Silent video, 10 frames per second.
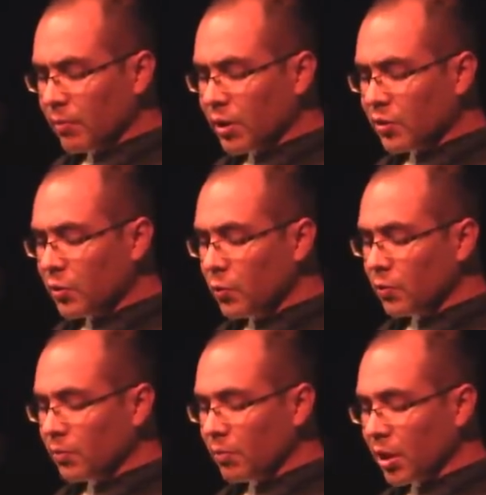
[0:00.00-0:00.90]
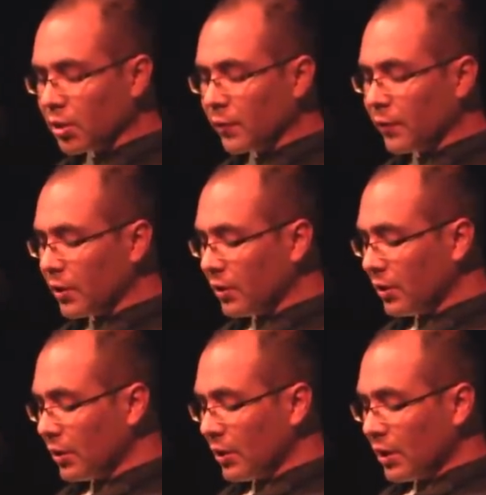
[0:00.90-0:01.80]
But soon, because of it,
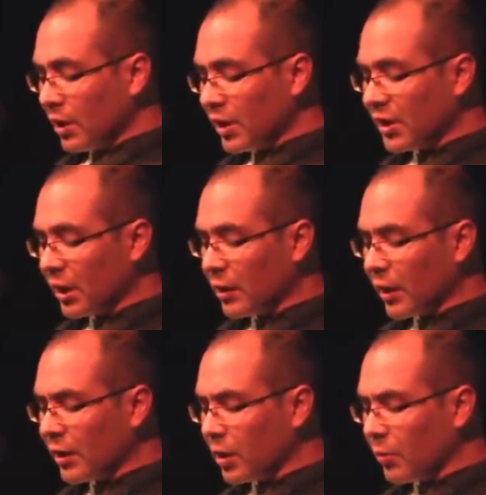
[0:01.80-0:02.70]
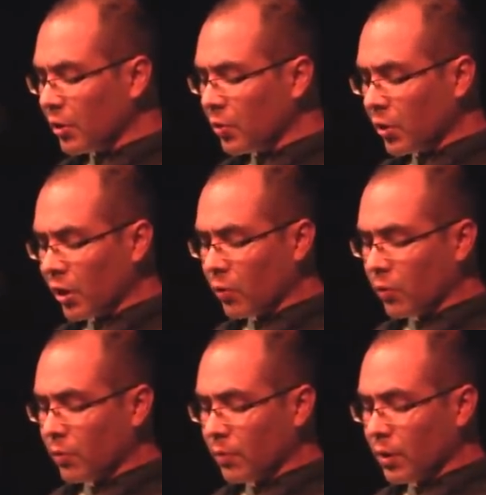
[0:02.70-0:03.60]
he sang like he never knew he
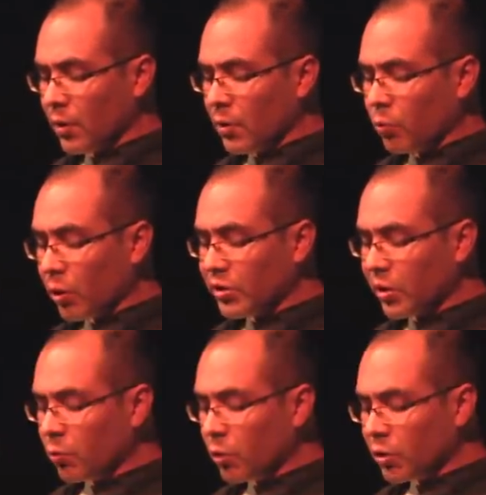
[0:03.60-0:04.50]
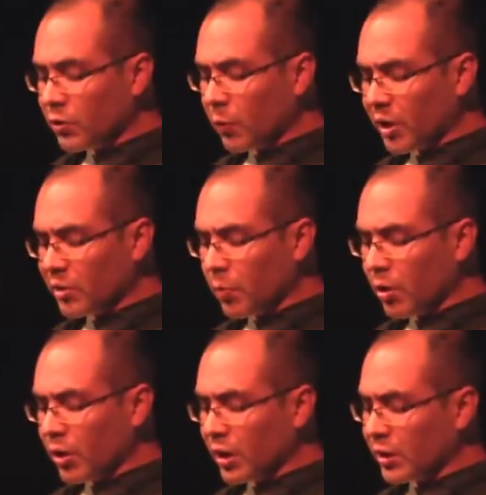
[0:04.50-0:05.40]
could, wrenching words from his
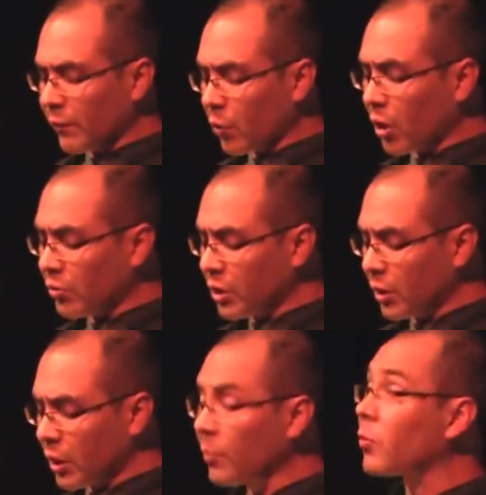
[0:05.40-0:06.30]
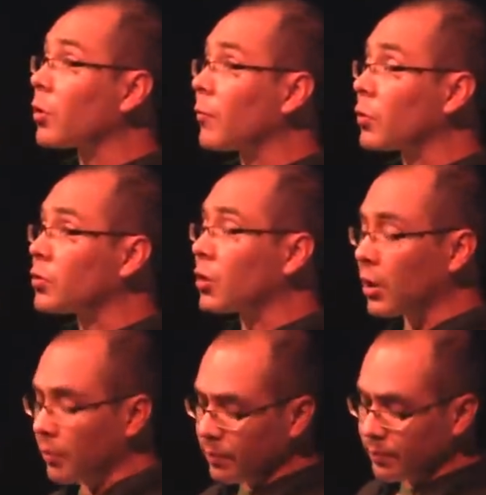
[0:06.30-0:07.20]
body as if pronouncing them for the first
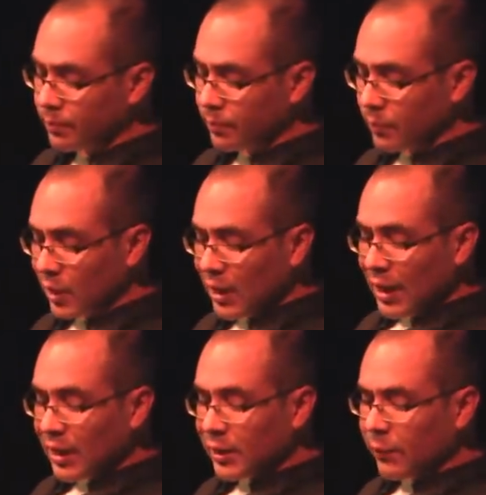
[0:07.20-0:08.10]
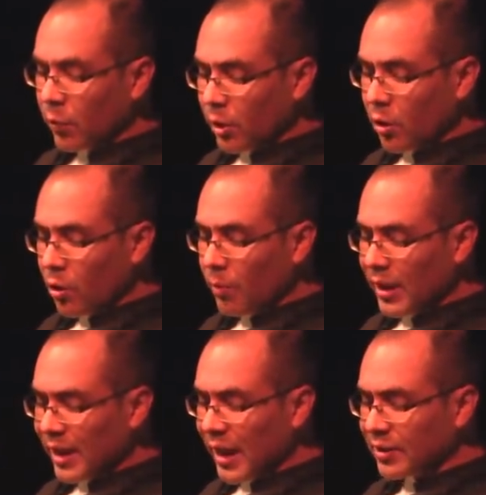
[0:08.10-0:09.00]
time. As if overcome by
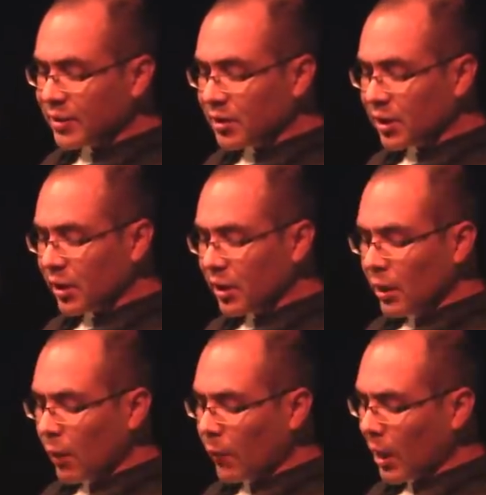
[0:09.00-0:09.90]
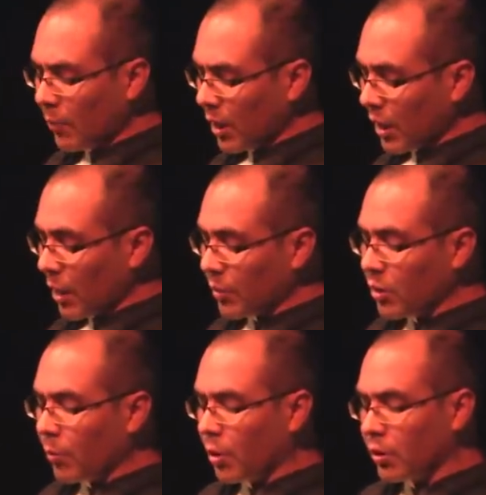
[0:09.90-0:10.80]
the ecstasy of having
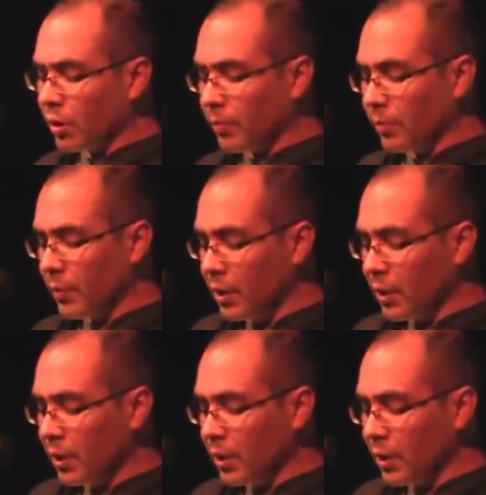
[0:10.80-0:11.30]
happened upon them,